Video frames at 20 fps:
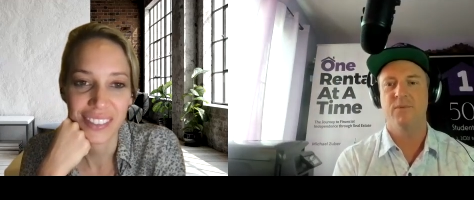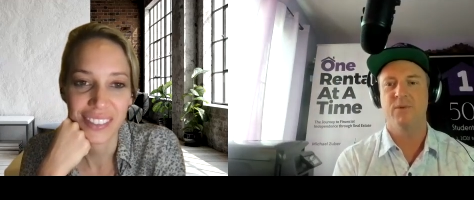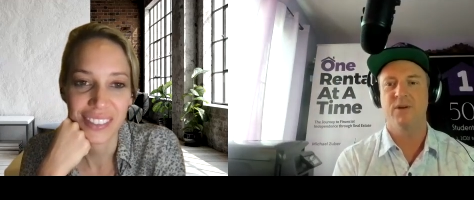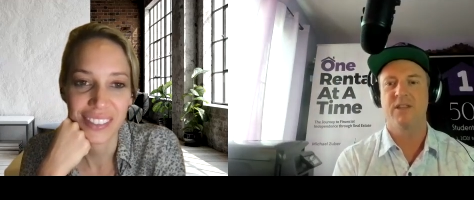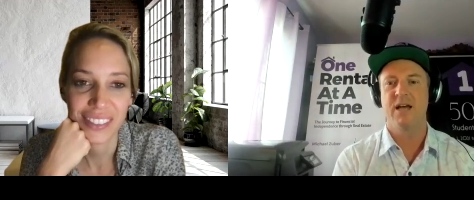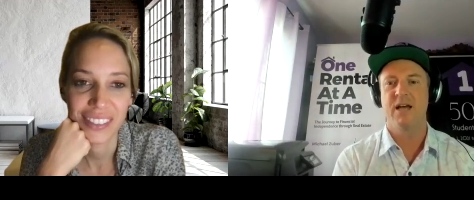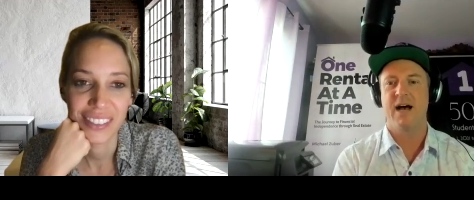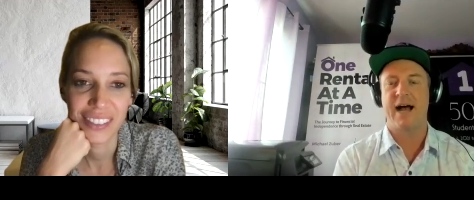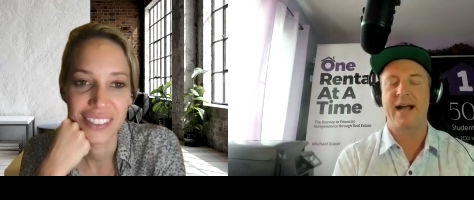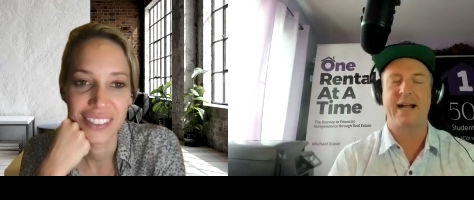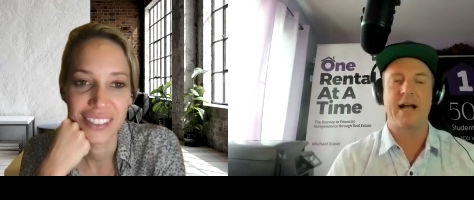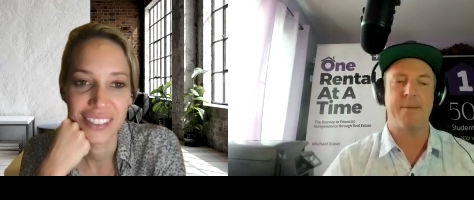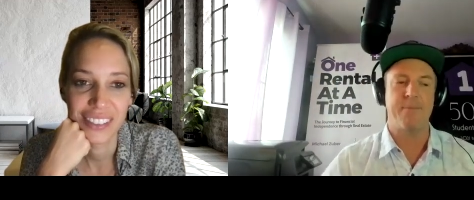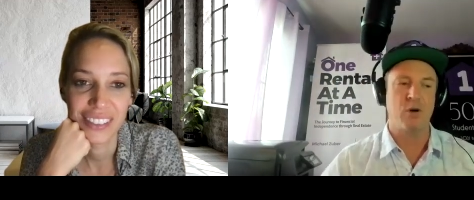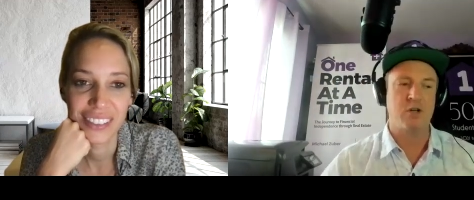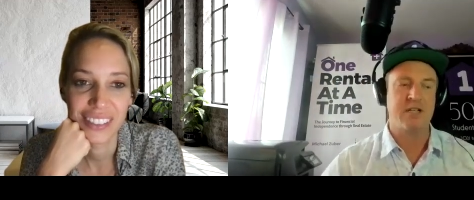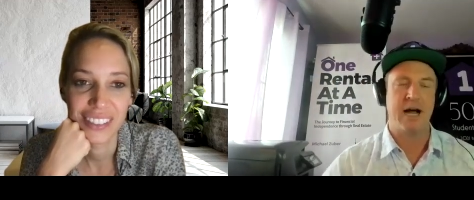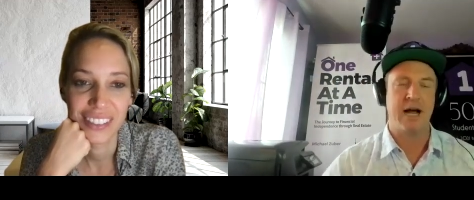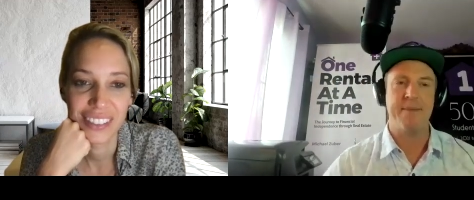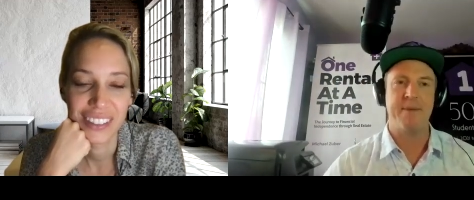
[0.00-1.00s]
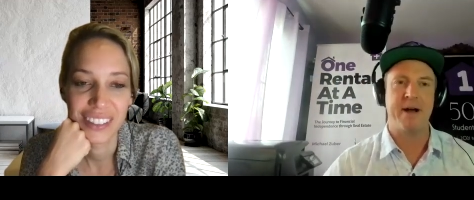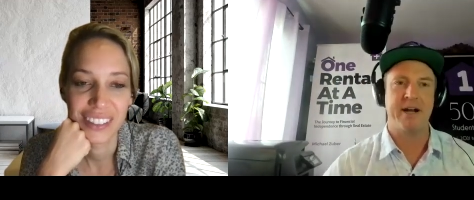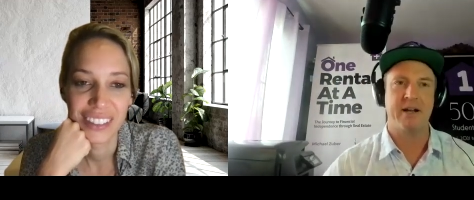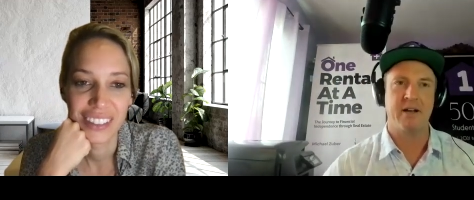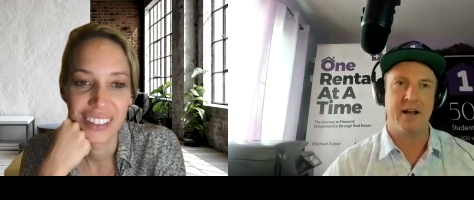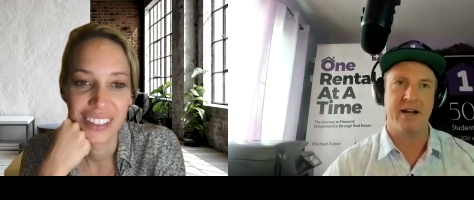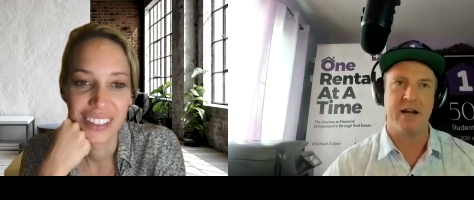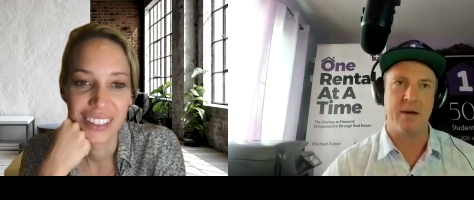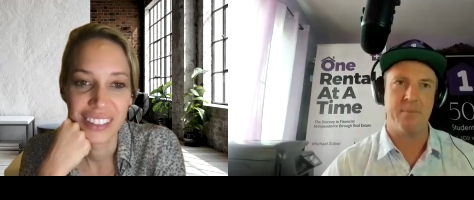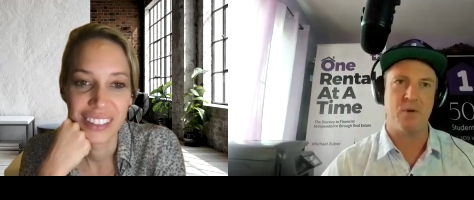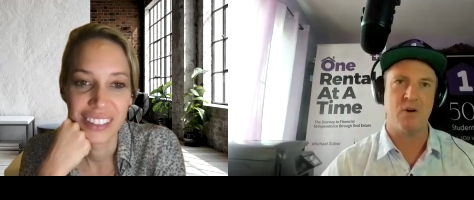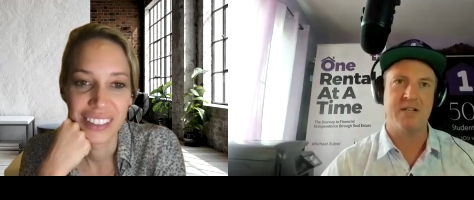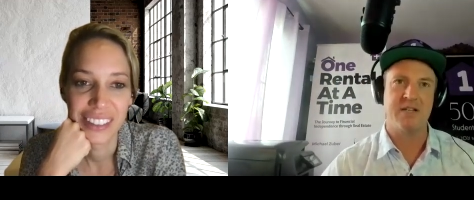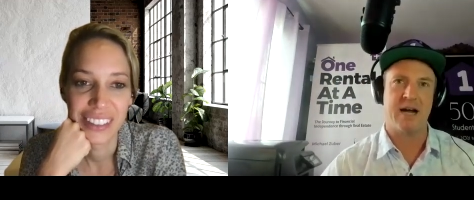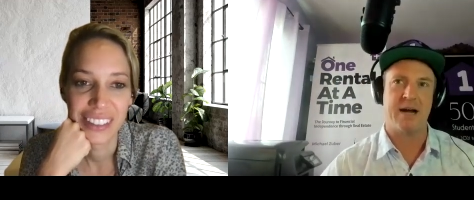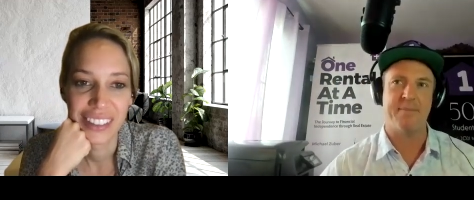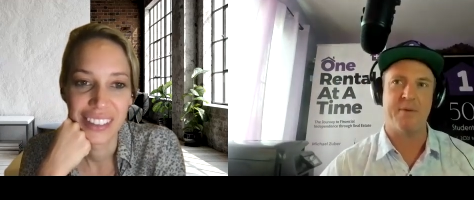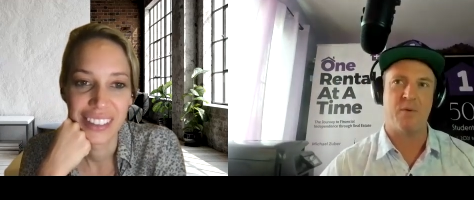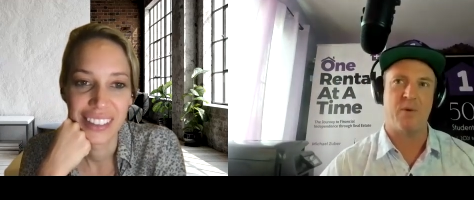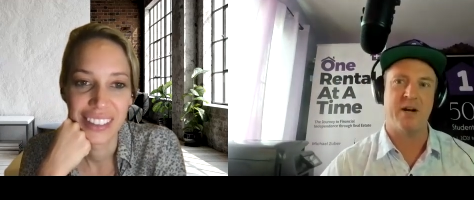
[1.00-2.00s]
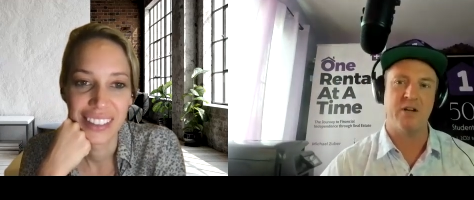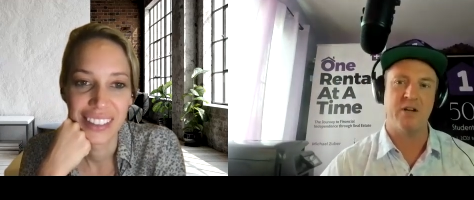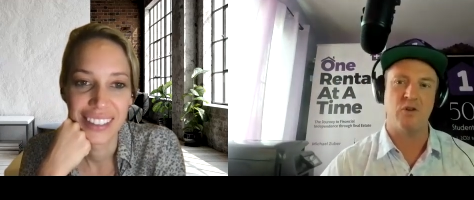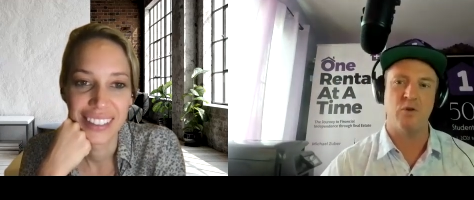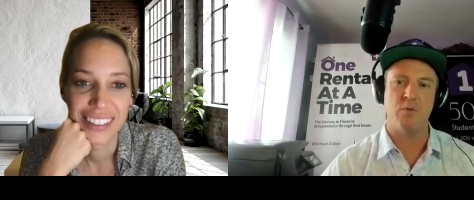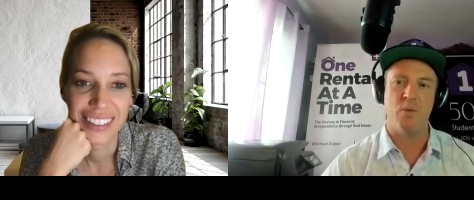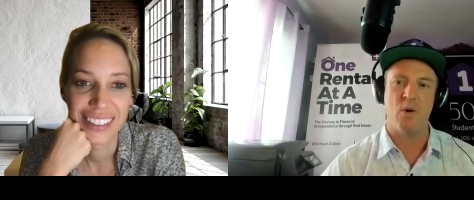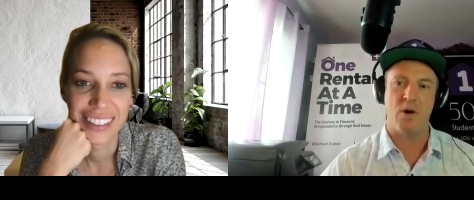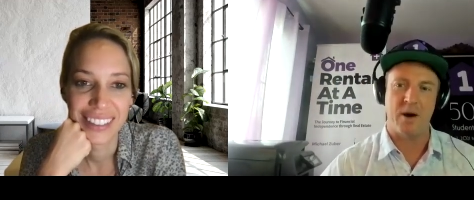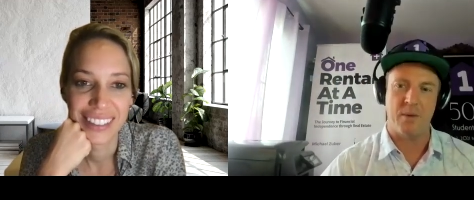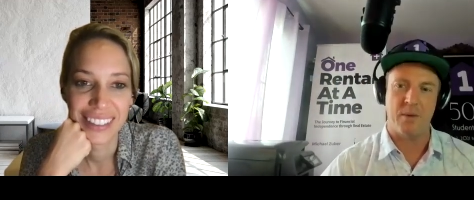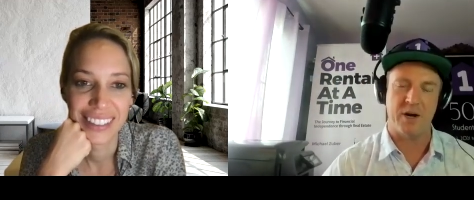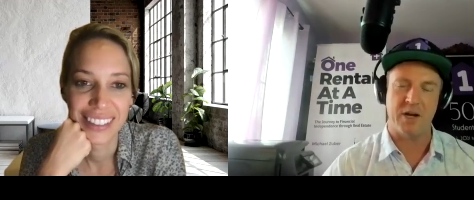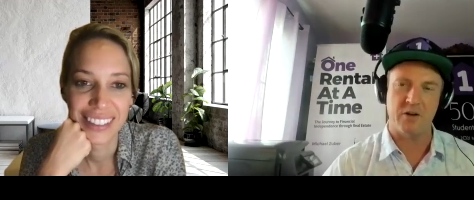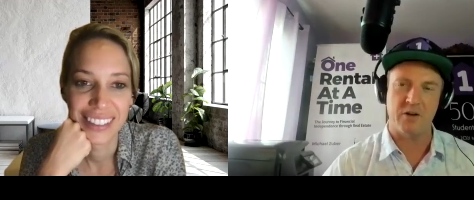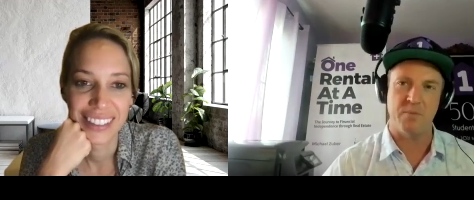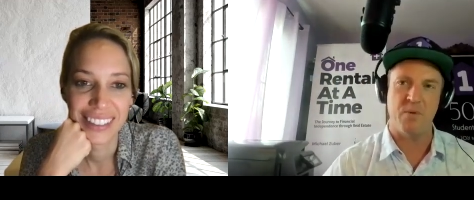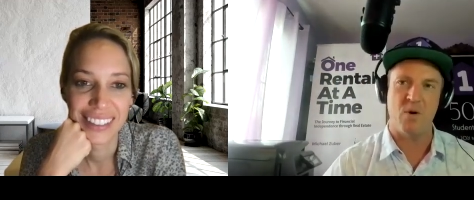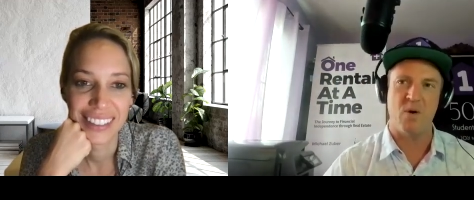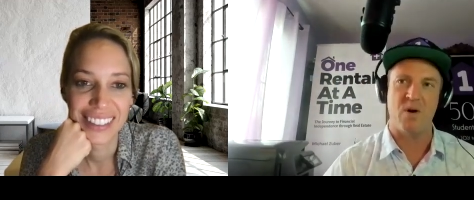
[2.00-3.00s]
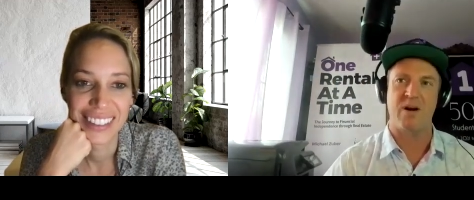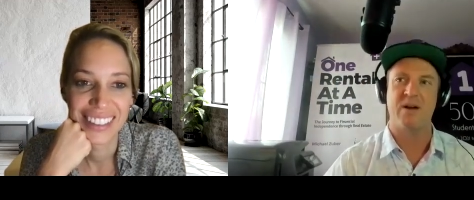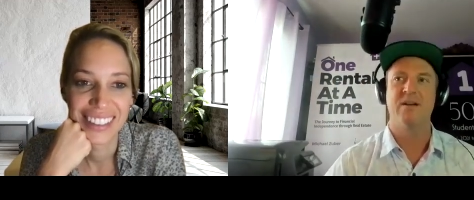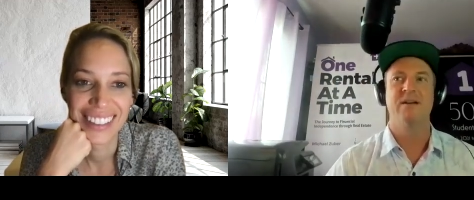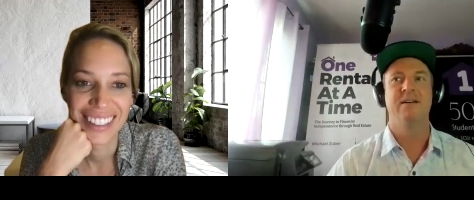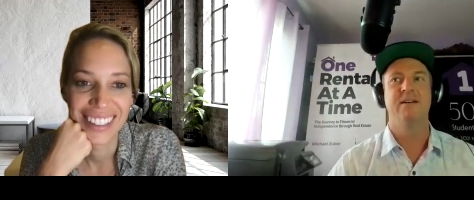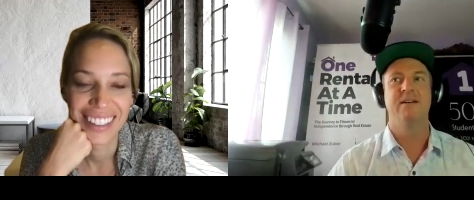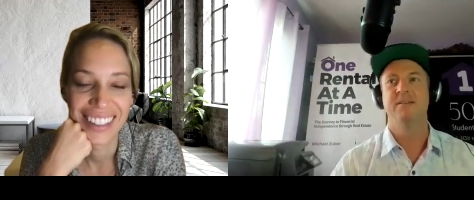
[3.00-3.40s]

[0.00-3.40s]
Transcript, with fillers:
Speaker 1: with I got more time Michael, I got more time, I want to do more, I want to do more.